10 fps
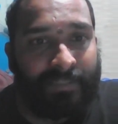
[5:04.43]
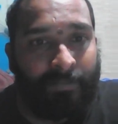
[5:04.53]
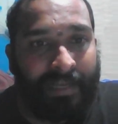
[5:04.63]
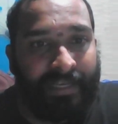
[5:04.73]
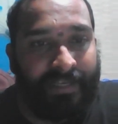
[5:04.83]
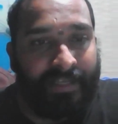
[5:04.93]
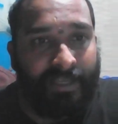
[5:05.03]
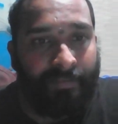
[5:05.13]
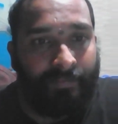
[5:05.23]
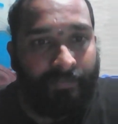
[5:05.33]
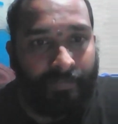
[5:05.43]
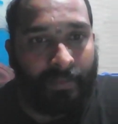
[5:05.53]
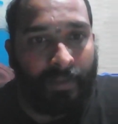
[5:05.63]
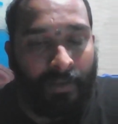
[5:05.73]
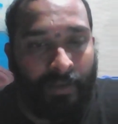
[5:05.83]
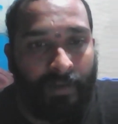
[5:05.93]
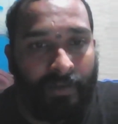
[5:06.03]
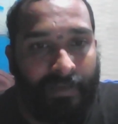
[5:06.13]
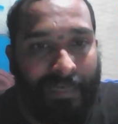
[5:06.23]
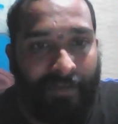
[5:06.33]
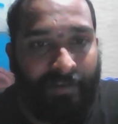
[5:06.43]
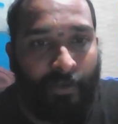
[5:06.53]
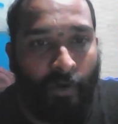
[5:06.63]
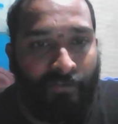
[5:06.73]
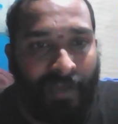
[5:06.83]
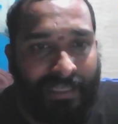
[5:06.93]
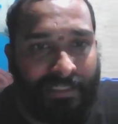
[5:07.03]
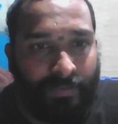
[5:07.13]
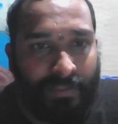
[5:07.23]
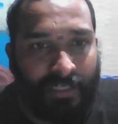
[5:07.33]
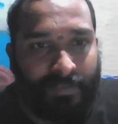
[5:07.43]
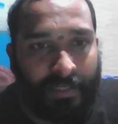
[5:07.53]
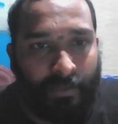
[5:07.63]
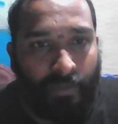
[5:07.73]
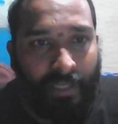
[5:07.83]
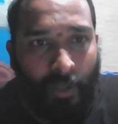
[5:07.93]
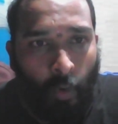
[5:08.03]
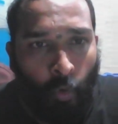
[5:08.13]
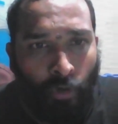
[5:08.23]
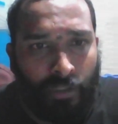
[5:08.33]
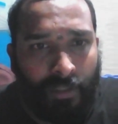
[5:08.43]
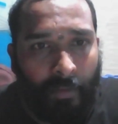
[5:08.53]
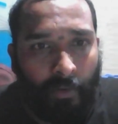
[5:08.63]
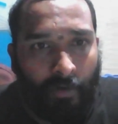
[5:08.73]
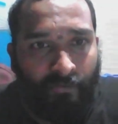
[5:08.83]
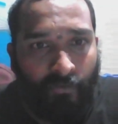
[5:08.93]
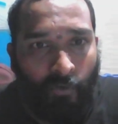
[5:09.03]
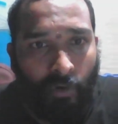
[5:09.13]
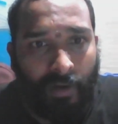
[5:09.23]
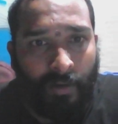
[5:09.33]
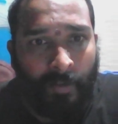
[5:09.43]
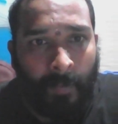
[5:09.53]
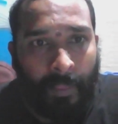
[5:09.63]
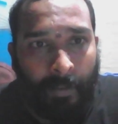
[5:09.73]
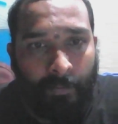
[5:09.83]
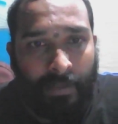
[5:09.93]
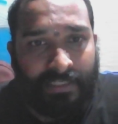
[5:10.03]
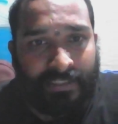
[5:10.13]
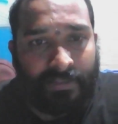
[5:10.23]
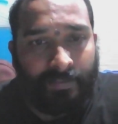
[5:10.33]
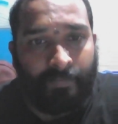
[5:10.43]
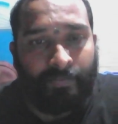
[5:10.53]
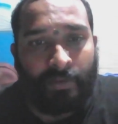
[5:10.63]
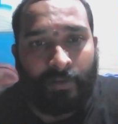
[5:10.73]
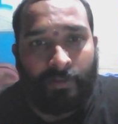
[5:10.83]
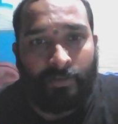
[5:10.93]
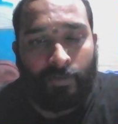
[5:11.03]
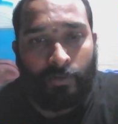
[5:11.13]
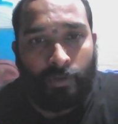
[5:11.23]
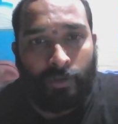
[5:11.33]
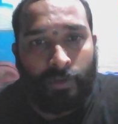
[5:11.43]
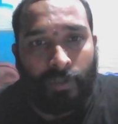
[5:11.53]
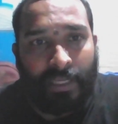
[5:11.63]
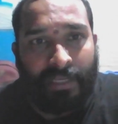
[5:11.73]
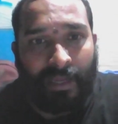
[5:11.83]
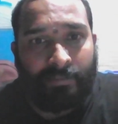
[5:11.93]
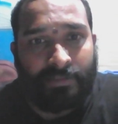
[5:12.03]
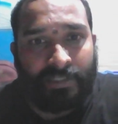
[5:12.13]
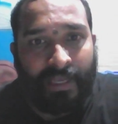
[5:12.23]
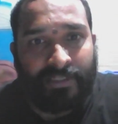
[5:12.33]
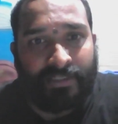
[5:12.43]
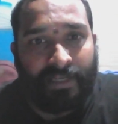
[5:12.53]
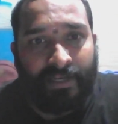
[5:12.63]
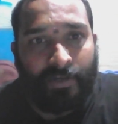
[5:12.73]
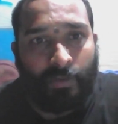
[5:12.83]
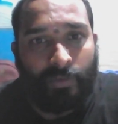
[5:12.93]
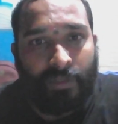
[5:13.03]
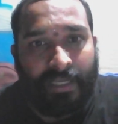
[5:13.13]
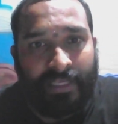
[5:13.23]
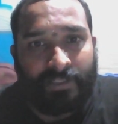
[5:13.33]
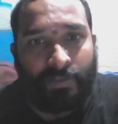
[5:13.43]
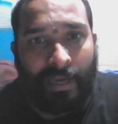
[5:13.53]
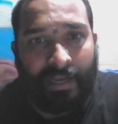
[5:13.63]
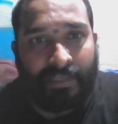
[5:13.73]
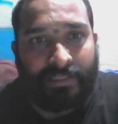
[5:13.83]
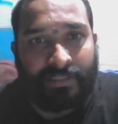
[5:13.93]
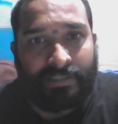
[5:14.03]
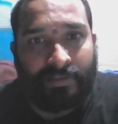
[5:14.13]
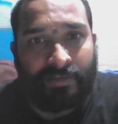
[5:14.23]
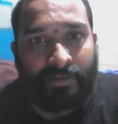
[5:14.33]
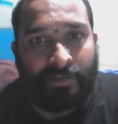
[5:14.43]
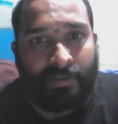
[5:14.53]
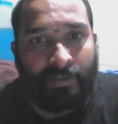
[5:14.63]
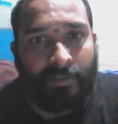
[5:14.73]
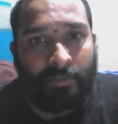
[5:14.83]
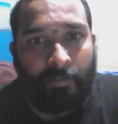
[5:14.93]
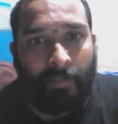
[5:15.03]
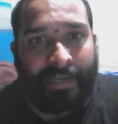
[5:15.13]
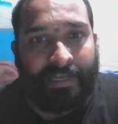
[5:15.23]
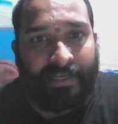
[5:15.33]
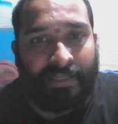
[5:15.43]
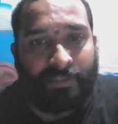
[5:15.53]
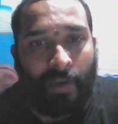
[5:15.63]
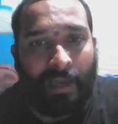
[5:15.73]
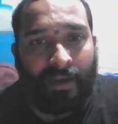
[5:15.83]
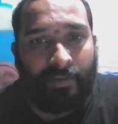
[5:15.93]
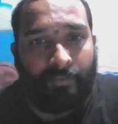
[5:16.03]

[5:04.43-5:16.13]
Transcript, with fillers: by dt, derivative of s with respect to t whole to the power of 4 plus 3 times s into t square s by dt square